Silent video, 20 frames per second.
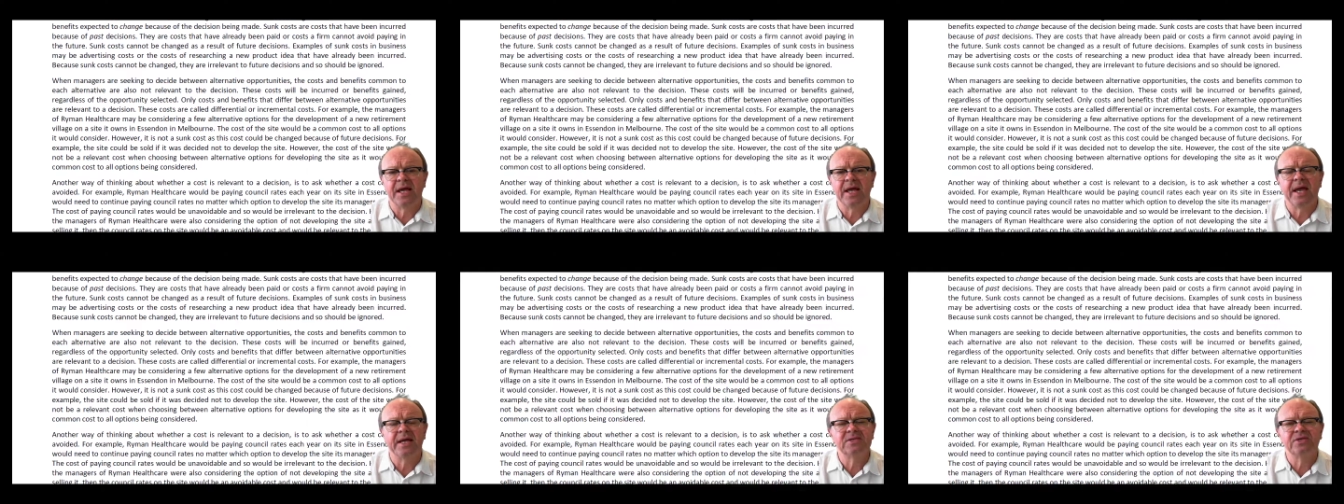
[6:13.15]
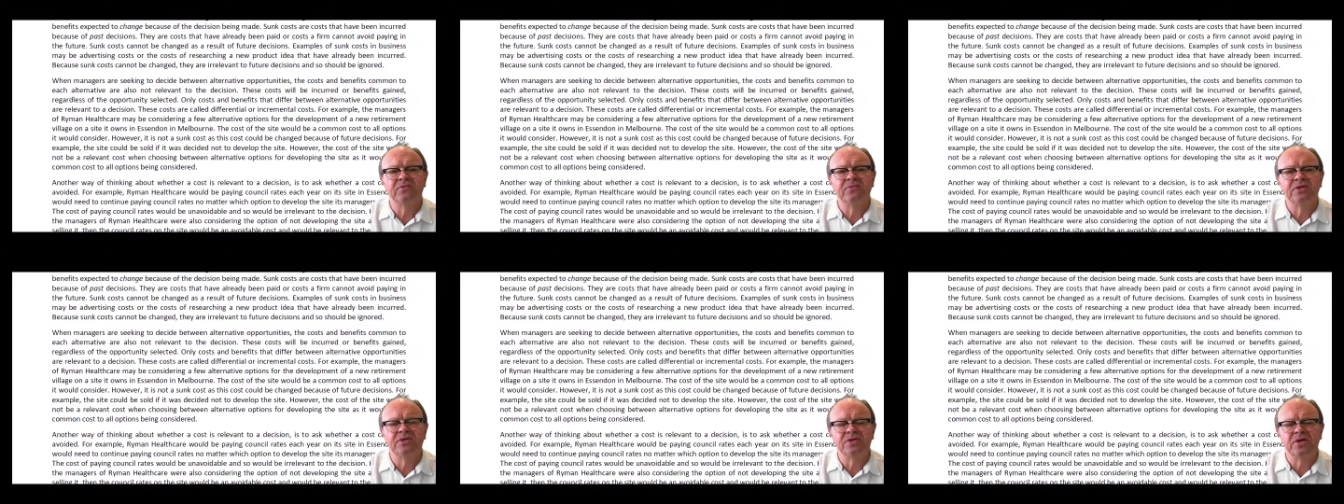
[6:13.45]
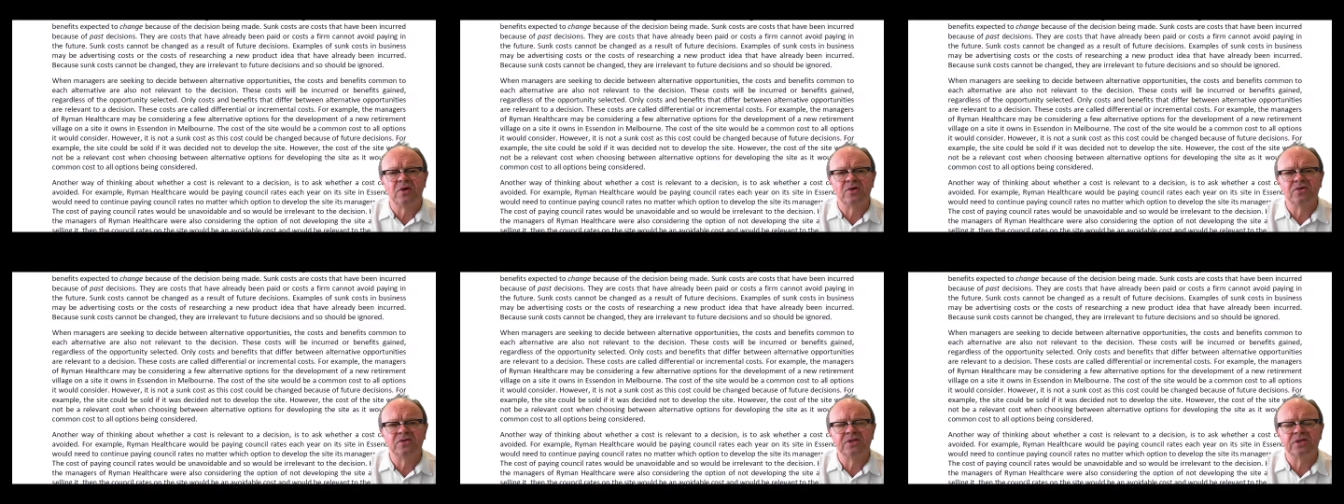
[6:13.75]
as a
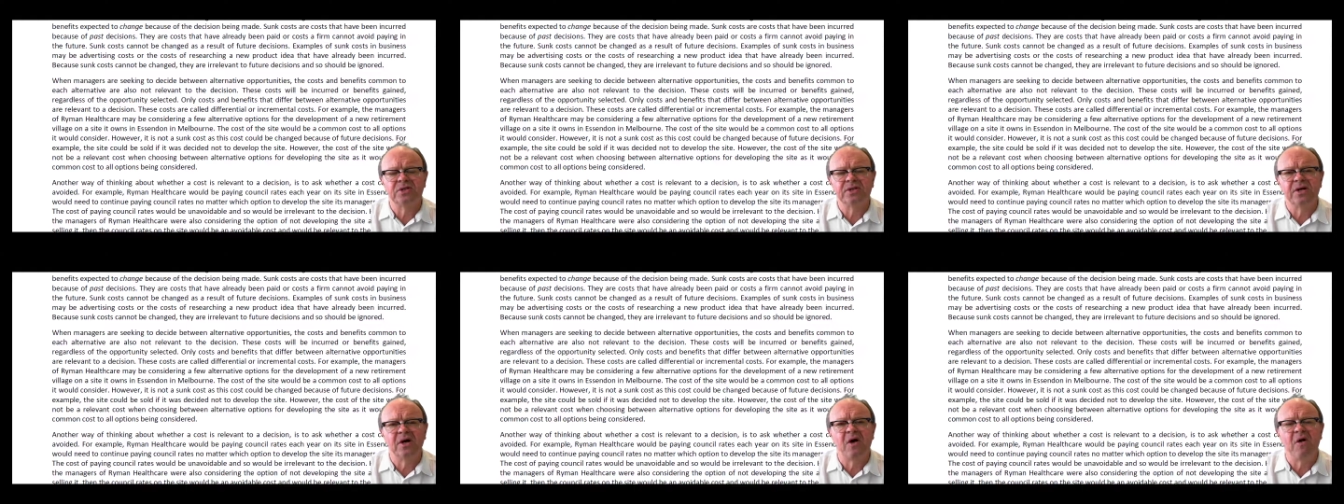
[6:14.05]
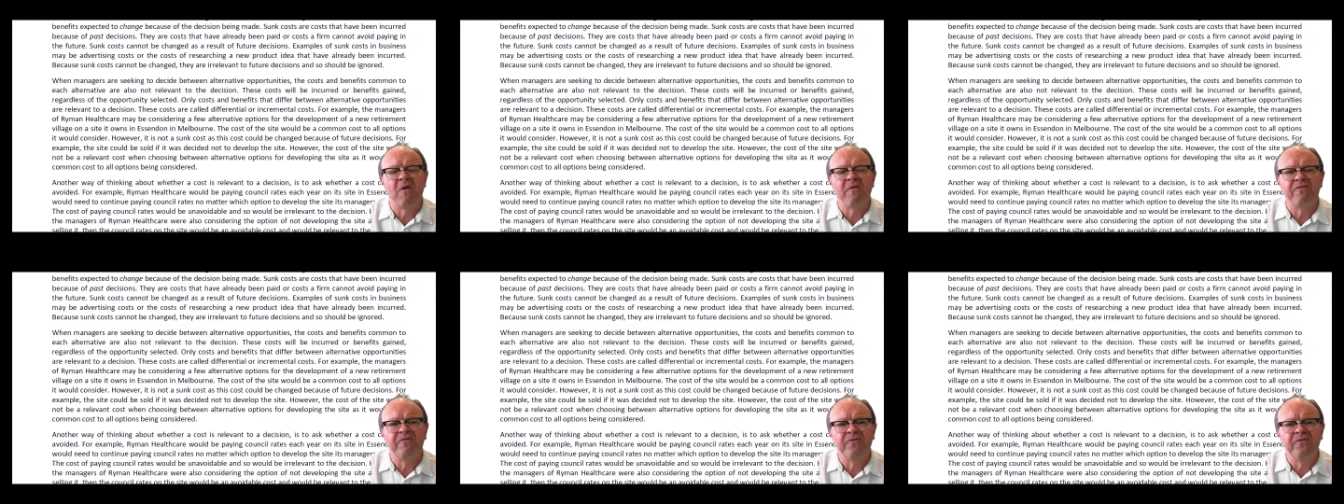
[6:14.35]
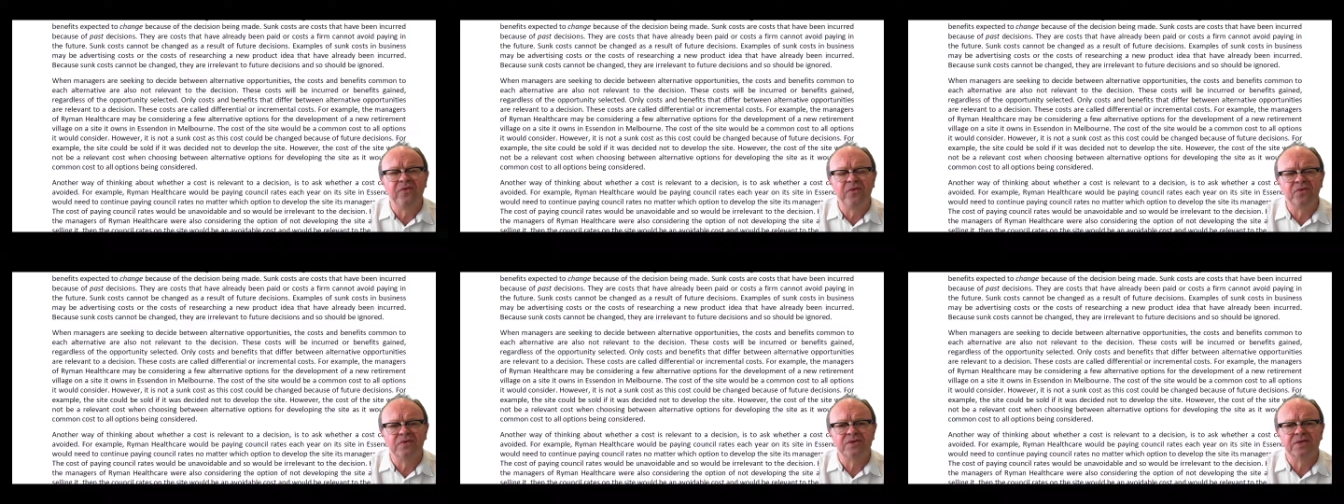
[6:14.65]
result of
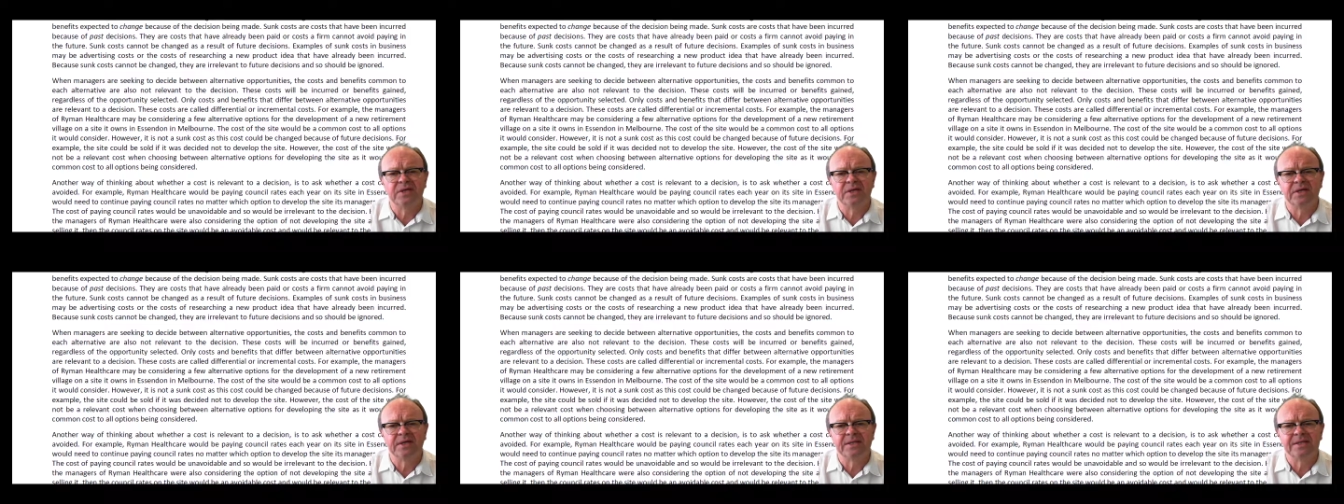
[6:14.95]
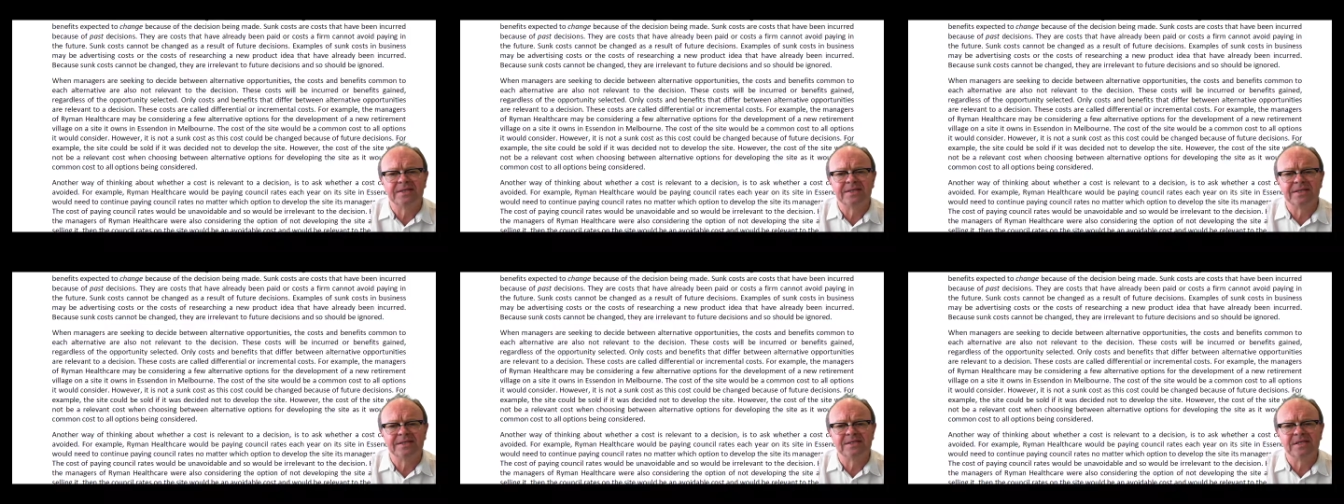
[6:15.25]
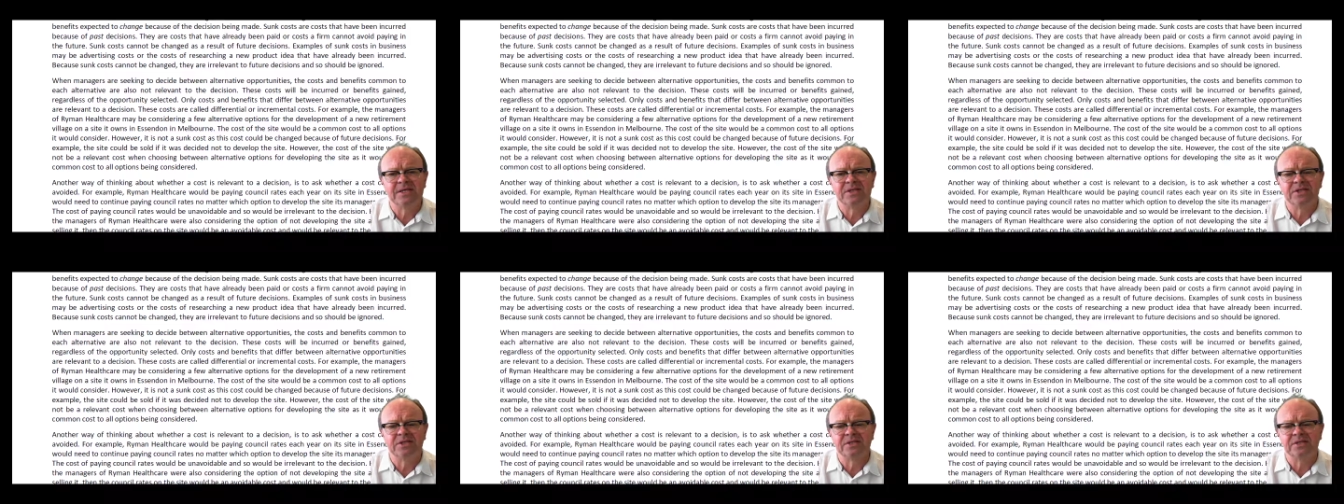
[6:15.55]
future
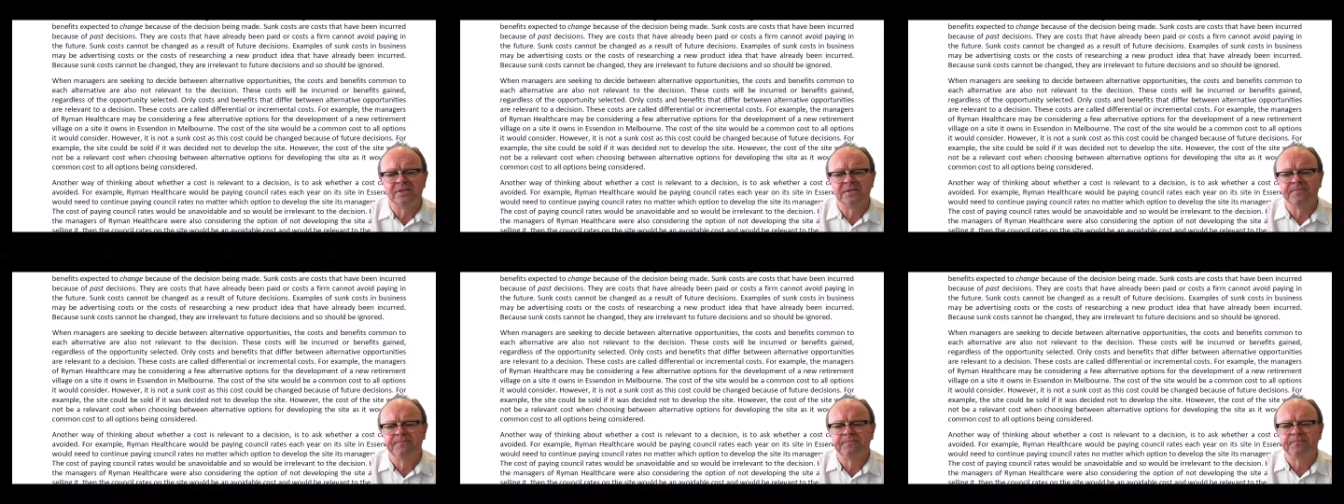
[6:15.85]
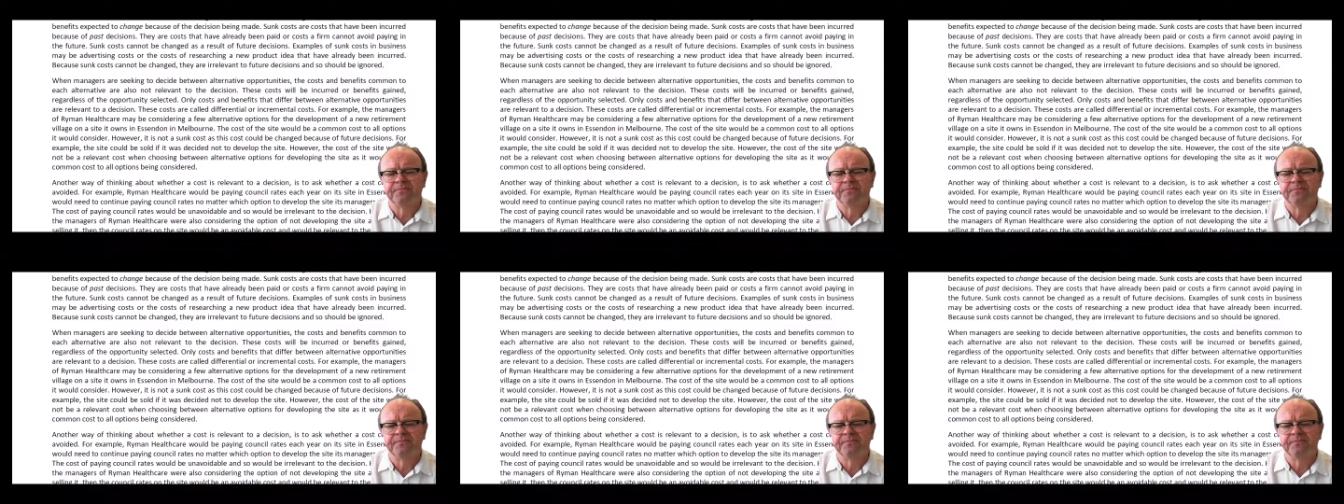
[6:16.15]
decisions.